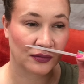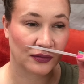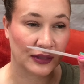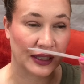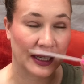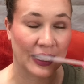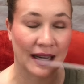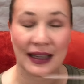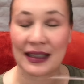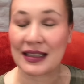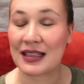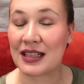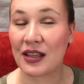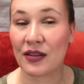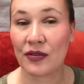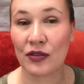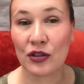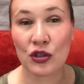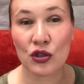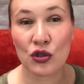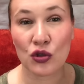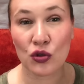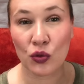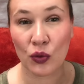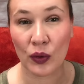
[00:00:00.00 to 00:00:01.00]
Yeah, it's even
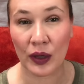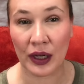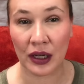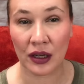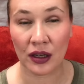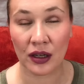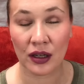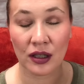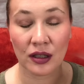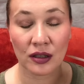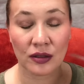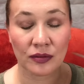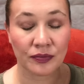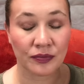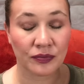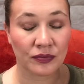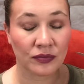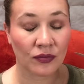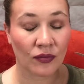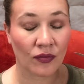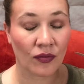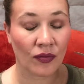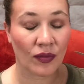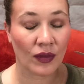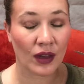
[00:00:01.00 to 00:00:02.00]
sweeter
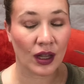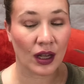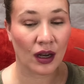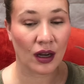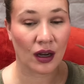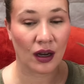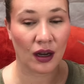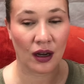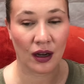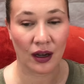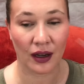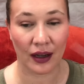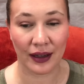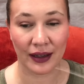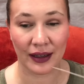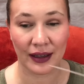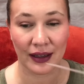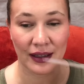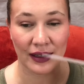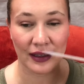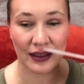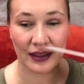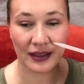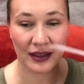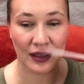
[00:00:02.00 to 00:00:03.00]
on
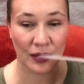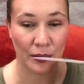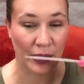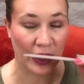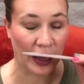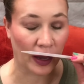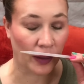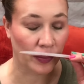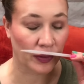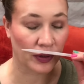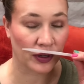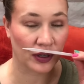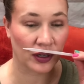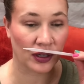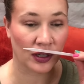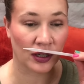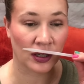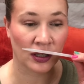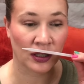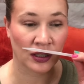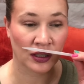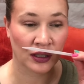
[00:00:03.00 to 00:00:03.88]
the paper.